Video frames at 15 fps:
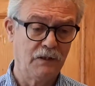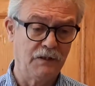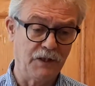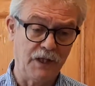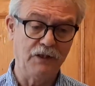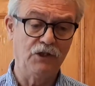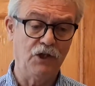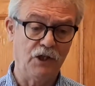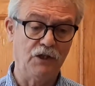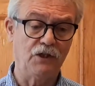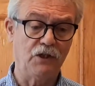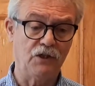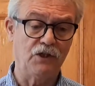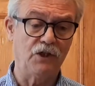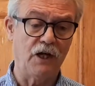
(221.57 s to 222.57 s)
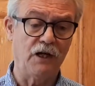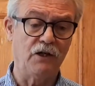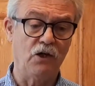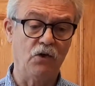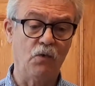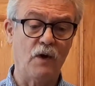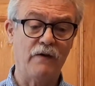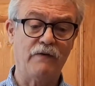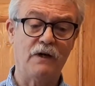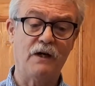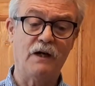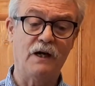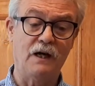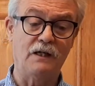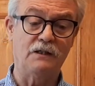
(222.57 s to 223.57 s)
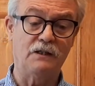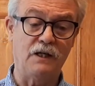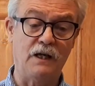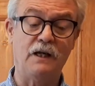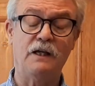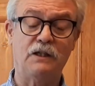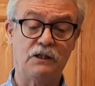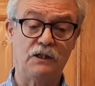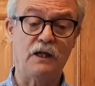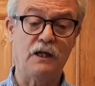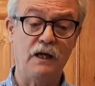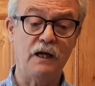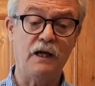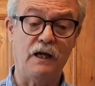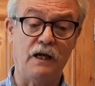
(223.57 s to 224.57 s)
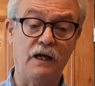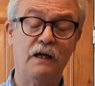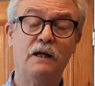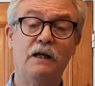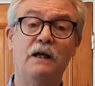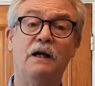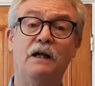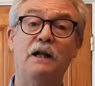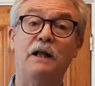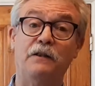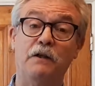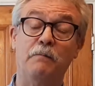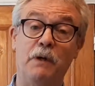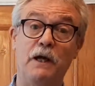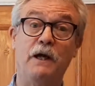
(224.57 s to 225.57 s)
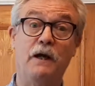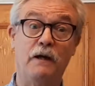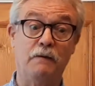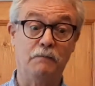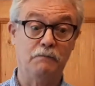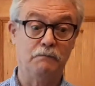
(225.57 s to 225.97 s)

Then Jesus said, whoever has ears to hear, let them hear.